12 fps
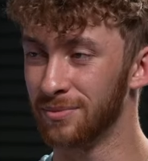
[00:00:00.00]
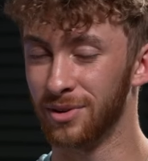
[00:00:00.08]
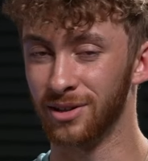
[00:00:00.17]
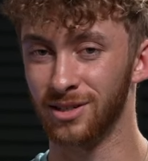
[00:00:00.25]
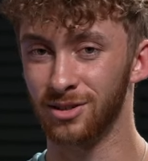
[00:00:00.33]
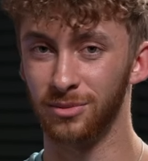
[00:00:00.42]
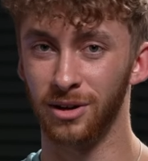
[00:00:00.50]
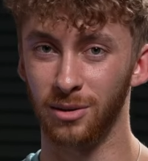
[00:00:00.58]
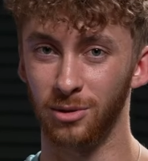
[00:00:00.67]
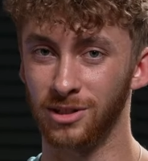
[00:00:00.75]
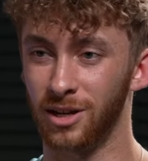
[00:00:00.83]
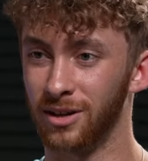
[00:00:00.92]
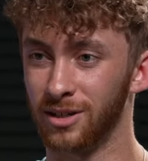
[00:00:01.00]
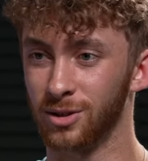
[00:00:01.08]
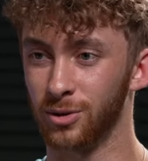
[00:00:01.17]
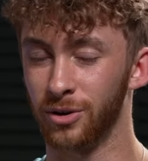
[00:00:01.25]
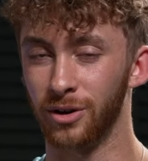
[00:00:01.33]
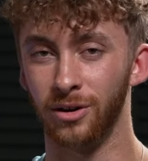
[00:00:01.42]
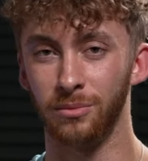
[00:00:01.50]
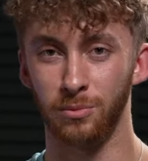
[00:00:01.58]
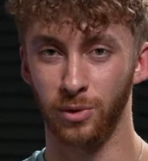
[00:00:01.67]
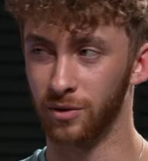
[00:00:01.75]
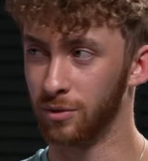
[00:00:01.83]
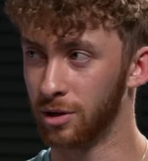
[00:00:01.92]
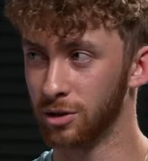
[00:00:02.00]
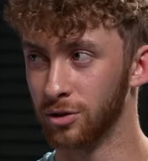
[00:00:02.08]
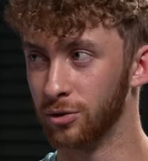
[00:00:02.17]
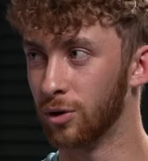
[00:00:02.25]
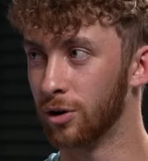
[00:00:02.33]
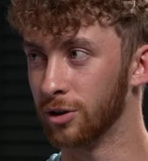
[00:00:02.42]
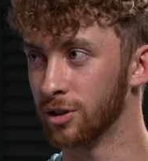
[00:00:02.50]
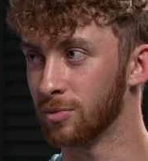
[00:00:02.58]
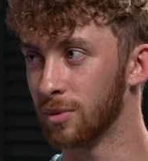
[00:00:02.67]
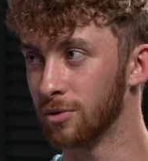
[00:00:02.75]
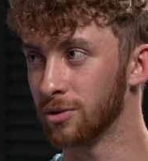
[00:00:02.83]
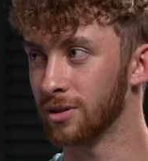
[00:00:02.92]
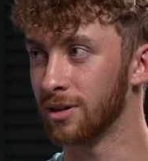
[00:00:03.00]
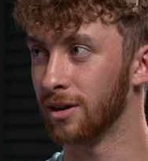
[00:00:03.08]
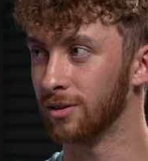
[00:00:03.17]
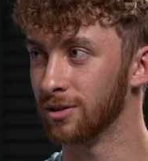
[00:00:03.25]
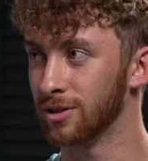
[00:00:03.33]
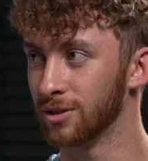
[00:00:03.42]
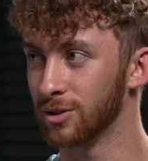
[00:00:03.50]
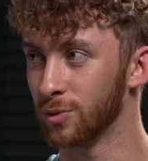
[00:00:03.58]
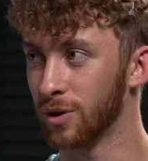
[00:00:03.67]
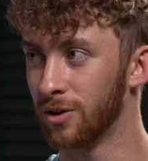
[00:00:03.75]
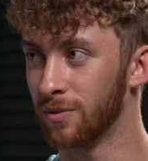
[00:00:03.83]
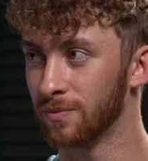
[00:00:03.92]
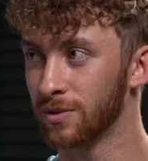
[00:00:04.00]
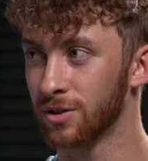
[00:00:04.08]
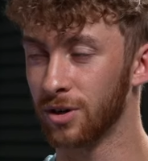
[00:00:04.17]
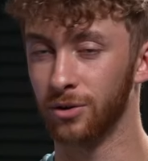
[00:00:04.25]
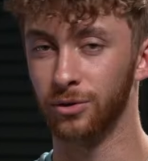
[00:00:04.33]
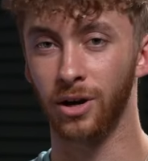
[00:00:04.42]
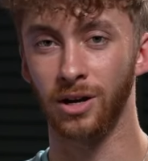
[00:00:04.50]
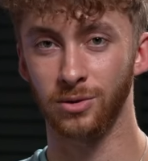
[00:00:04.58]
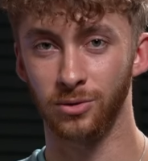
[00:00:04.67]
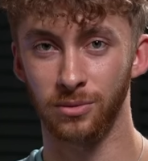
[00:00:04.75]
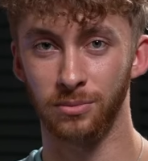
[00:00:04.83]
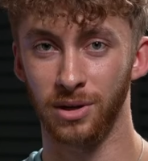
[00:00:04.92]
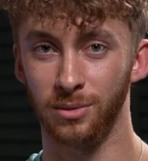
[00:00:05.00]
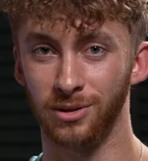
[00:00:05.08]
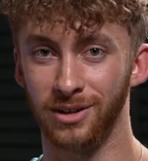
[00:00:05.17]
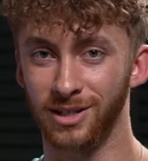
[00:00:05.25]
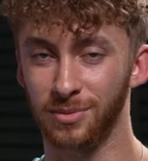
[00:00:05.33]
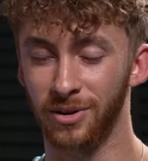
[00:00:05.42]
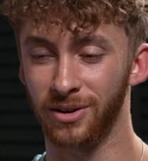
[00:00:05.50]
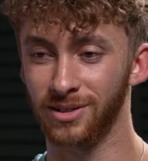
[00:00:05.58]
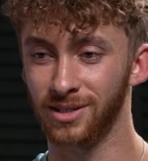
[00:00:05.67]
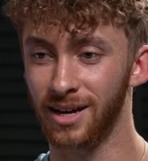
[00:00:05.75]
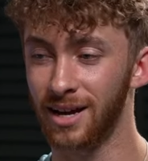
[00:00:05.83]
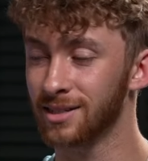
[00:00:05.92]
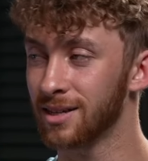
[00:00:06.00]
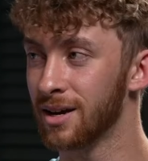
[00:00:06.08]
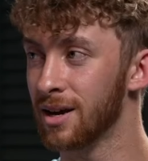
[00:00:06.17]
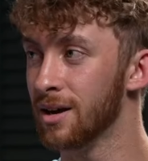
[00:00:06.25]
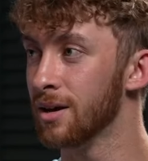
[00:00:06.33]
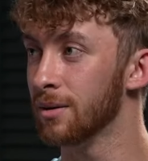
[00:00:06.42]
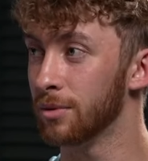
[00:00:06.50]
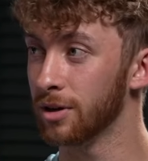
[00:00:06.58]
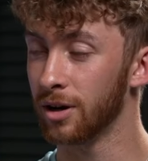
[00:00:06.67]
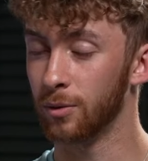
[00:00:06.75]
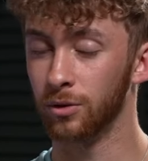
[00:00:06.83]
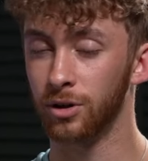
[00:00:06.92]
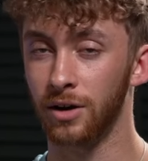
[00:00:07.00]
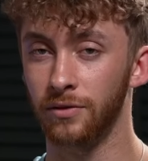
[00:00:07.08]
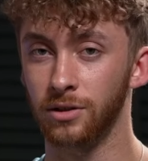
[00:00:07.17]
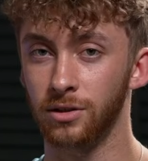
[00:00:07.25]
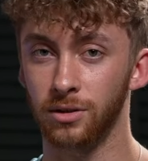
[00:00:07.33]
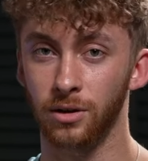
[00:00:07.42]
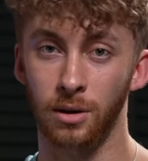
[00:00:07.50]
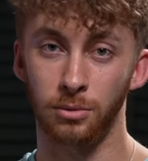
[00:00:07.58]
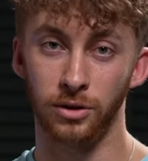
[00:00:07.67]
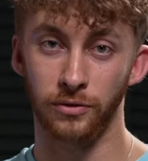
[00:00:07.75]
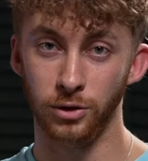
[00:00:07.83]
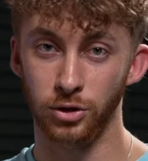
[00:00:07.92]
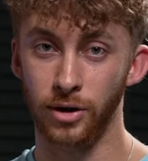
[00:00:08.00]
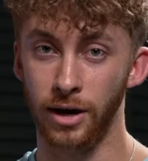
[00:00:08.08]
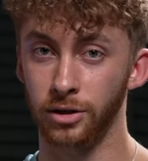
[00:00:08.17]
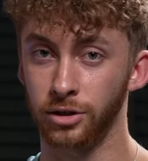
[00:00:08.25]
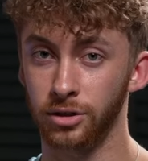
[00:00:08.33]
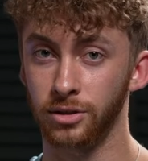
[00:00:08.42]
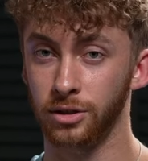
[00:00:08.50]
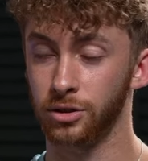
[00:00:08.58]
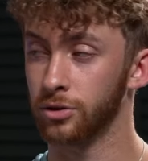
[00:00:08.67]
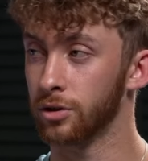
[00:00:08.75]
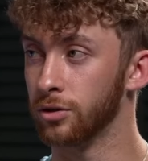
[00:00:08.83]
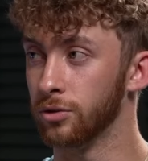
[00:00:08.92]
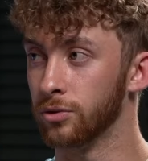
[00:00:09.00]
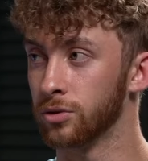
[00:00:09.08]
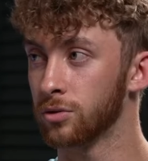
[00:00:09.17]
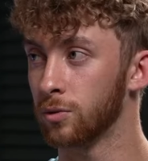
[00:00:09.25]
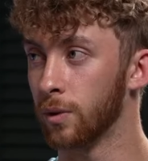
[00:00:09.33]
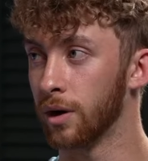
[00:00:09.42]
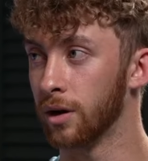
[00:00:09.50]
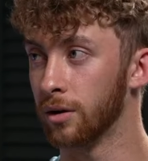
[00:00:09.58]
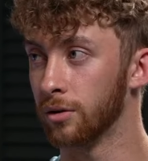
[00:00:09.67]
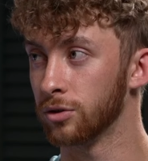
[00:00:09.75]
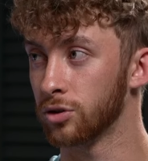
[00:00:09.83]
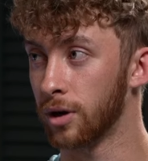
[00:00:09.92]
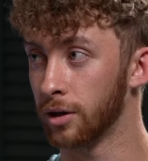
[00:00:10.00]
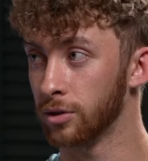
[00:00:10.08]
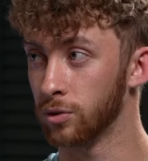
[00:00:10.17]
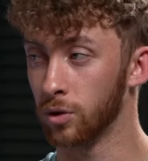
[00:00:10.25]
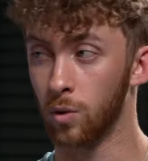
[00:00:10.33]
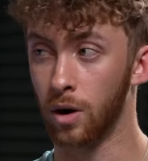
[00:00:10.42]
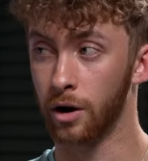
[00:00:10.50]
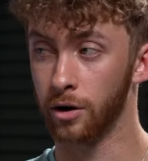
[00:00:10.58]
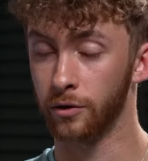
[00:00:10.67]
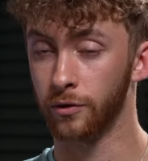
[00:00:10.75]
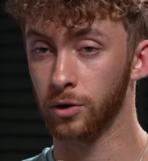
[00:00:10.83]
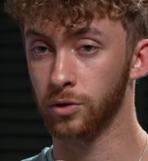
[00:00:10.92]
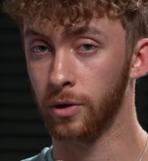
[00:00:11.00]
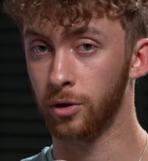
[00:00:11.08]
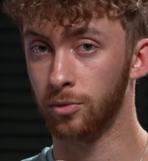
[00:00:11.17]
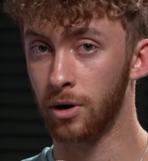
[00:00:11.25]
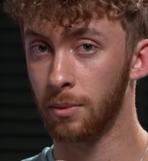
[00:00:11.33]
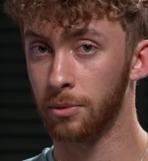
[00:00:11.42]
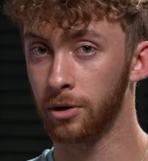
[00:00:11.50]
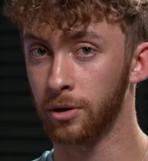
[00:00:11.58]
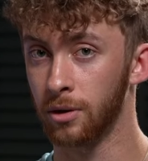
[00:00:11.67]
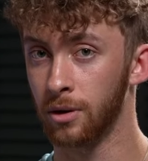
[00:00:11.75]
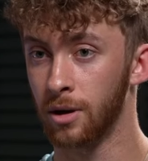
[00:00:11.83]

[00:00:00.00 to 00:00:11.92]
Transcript: But still being able to tell that story, and we have a bunch of new audience members that now listen as well. So you guys will be able to experience that. But yeah, we'll dive into a couple different strategies that you can use when trying to acquire your first rental property.